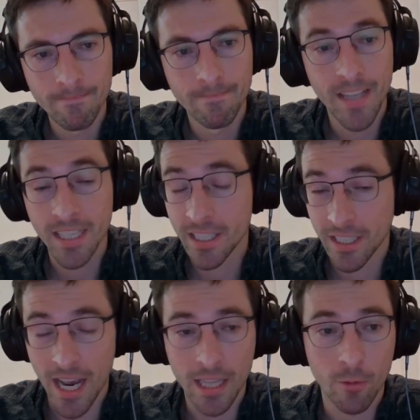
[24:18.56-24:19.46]
That's
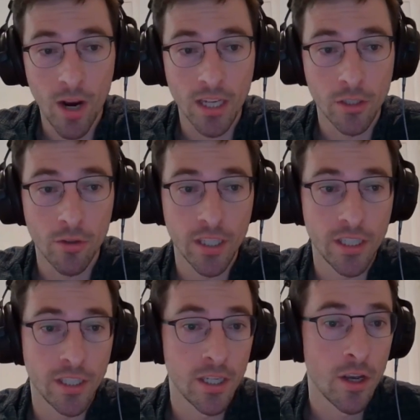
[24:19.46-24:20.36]
exactly right. So this
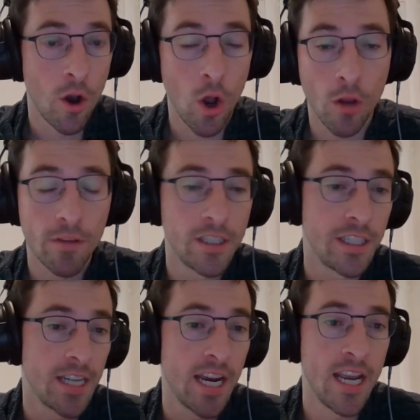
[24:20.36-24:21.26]
is all this
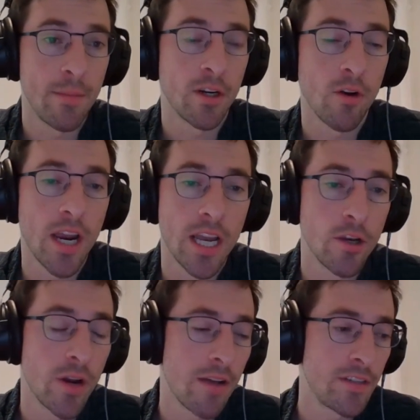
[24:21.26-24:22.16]
is dynamic, right? I
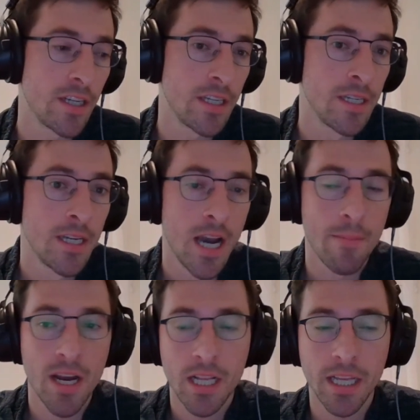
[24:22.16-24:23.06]
don't have to I'm
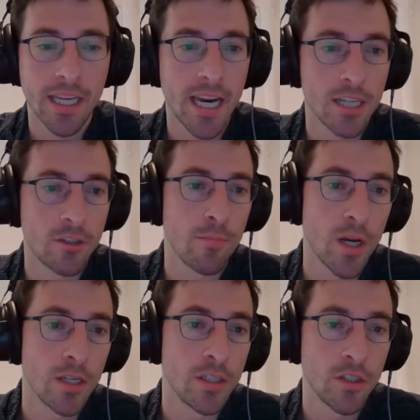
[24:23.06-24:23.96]
not clicking extra
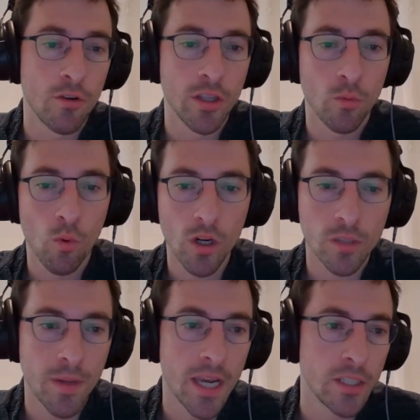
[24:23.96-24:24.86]
buttons to create the
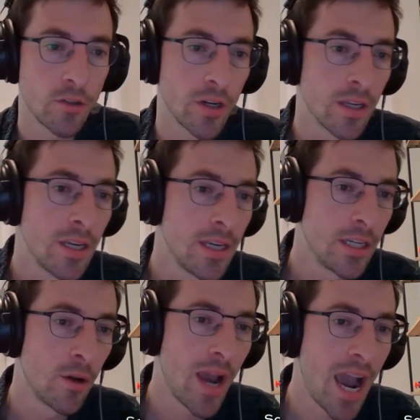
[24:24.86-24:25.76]
workspace or to,
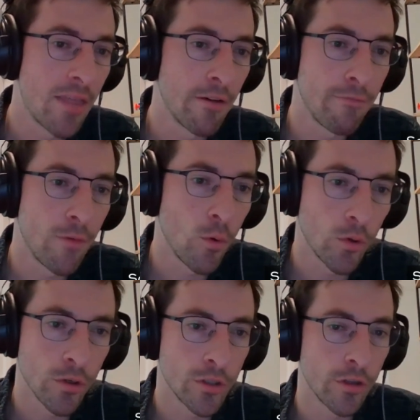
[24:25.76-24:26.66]
you know, add the
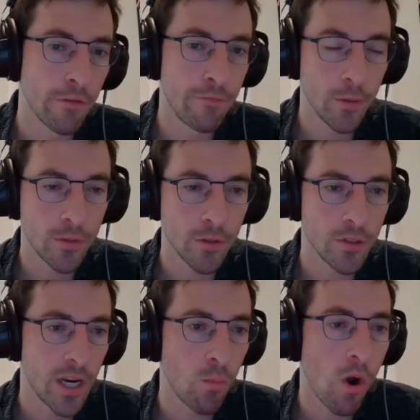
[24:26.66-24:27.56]
folders or the filters
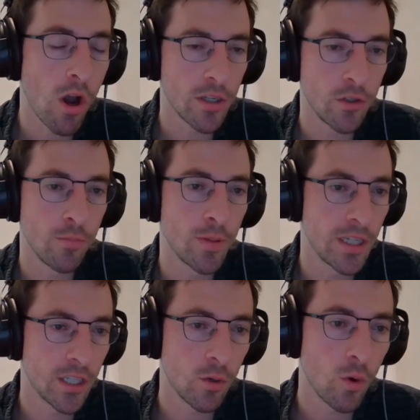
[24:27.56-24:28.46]
I want to a
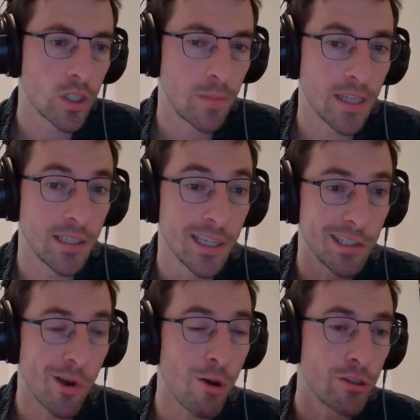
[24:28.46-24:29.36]
particular workspace. It's
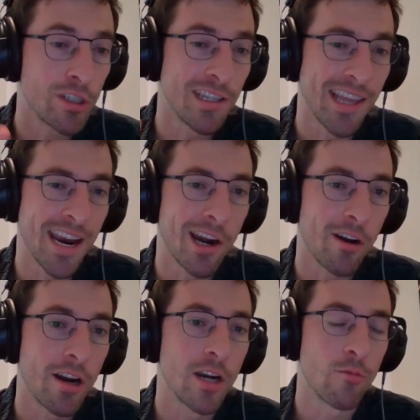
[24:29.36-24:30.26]
all just
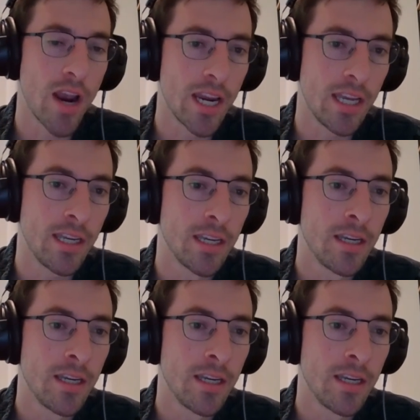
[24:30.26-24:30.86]
there and ready.